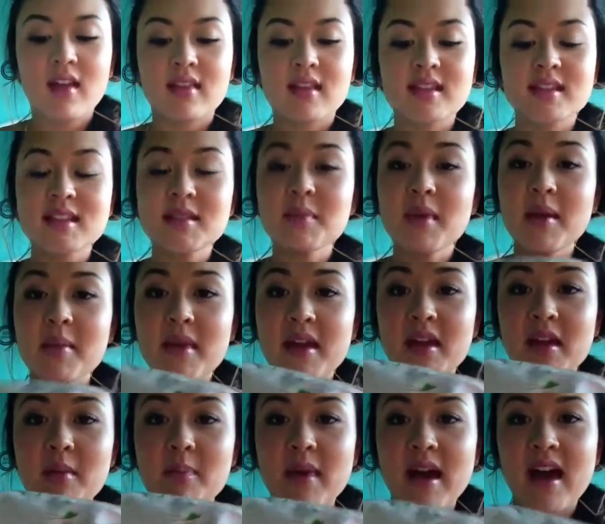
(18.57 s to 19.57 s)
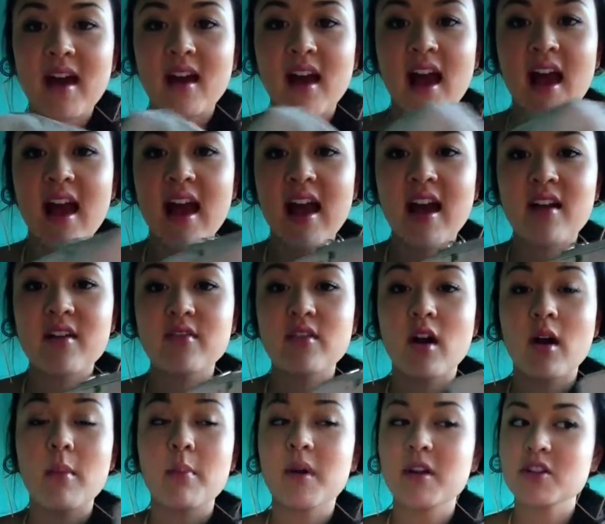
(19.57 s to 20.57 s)
This is my makeup bag. I have
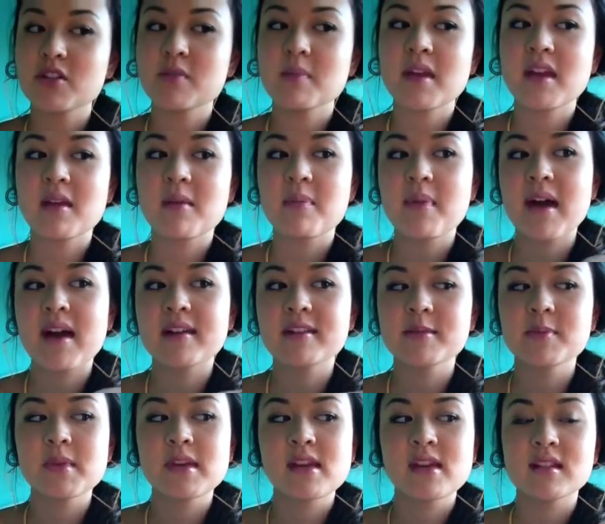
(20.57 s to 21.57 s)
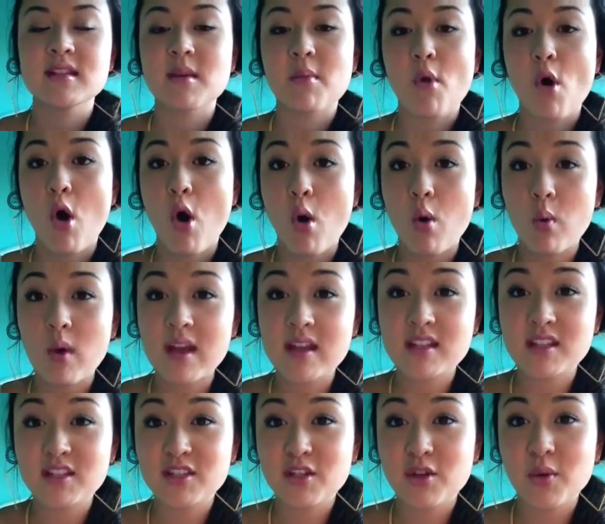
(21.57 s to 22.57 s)
a bunch of makeup bags because I'm
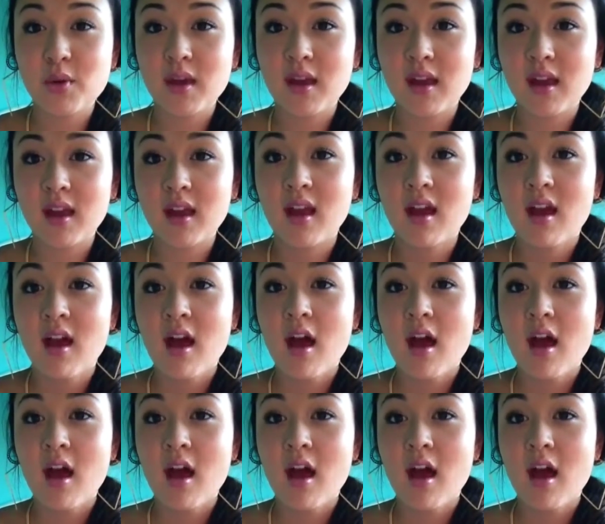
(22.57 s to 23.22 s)
always doing